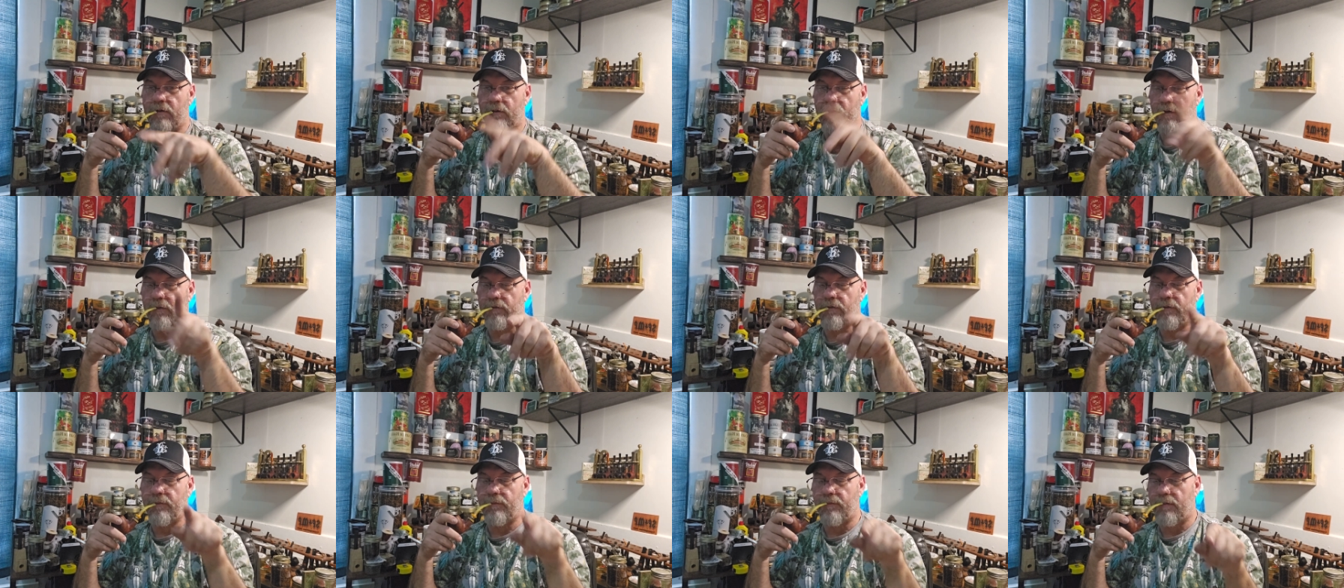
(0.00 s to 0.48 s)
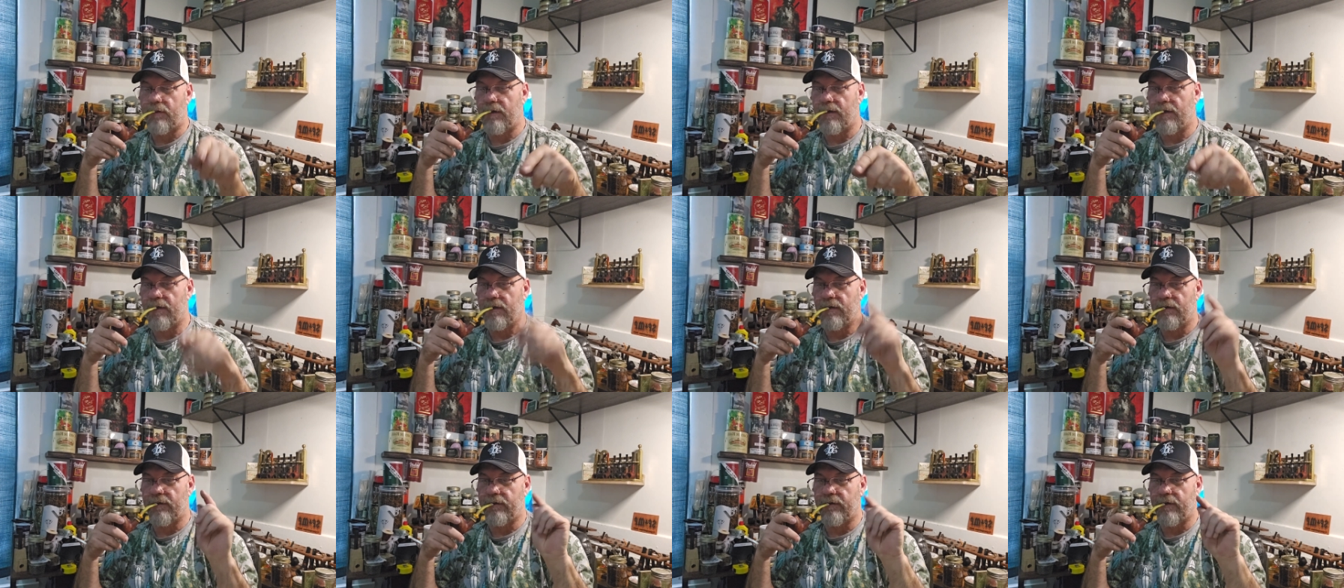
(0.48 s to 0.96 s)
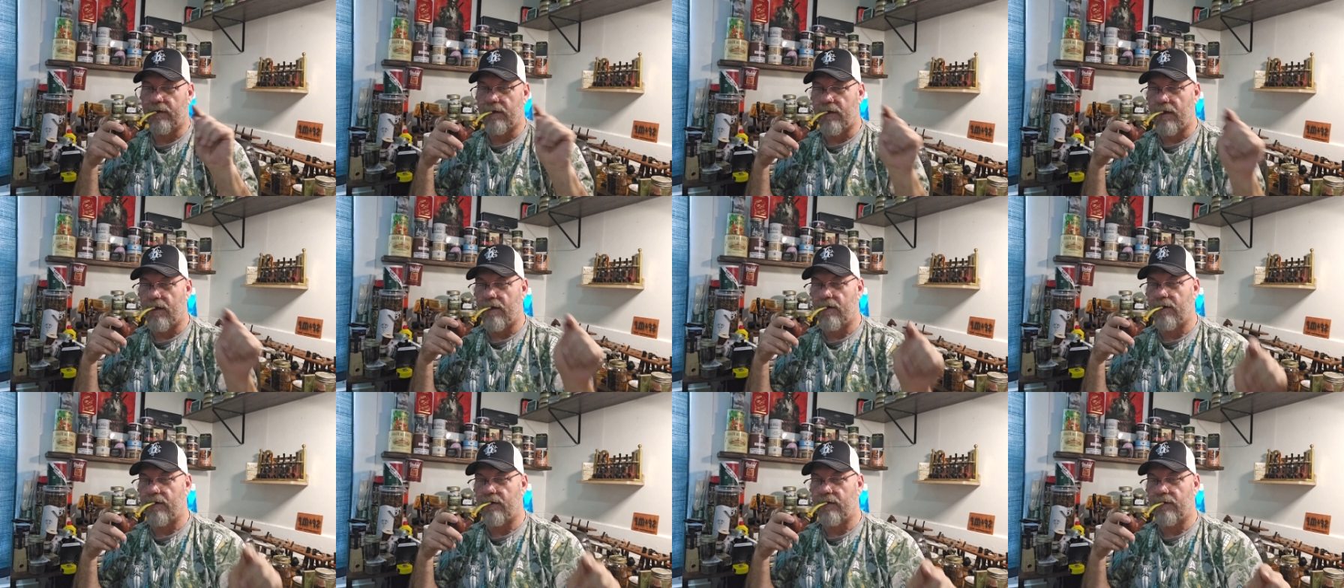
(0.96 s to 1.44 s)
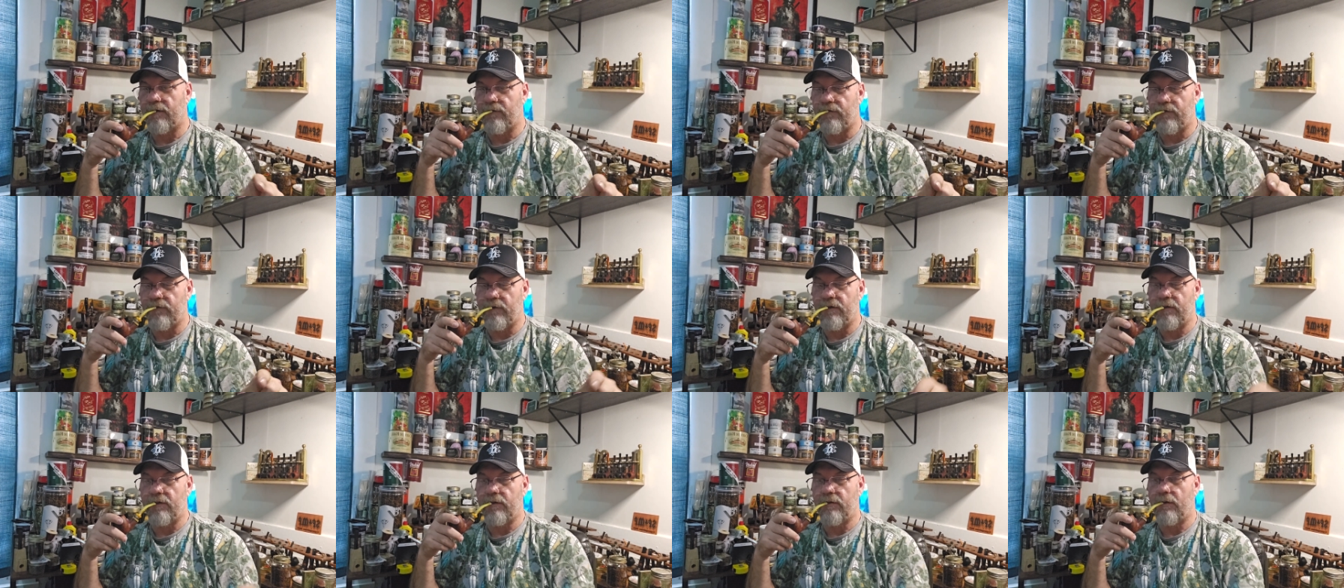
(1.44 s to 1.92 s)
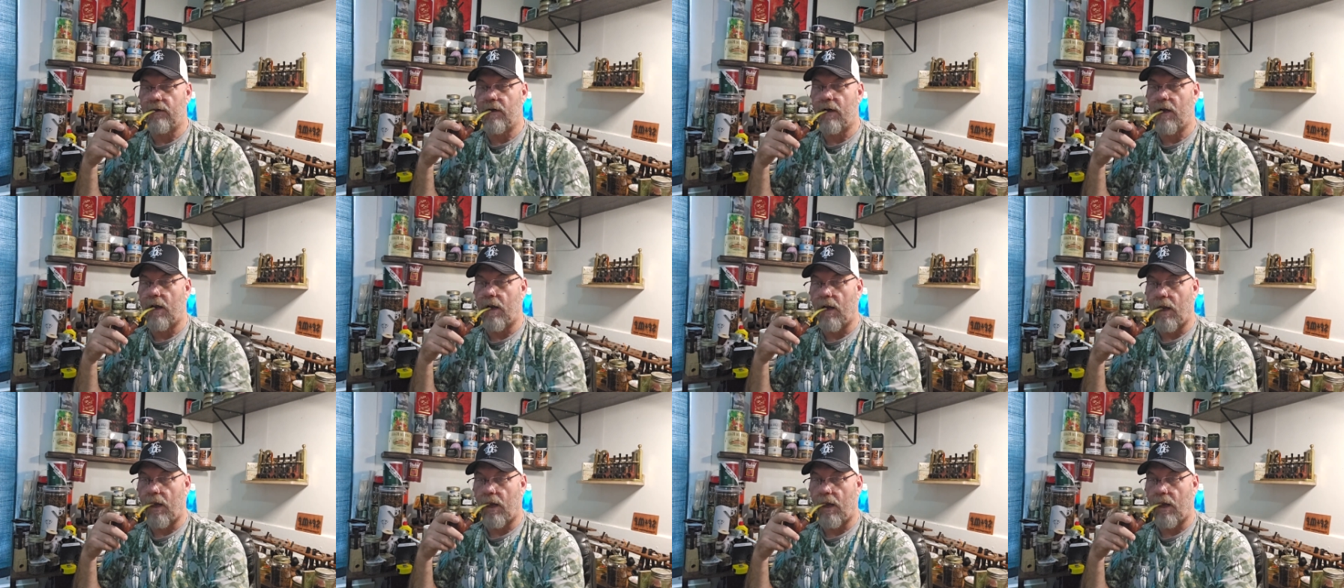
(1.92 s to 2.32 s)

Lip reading: as long as they're playing, does that count as a view?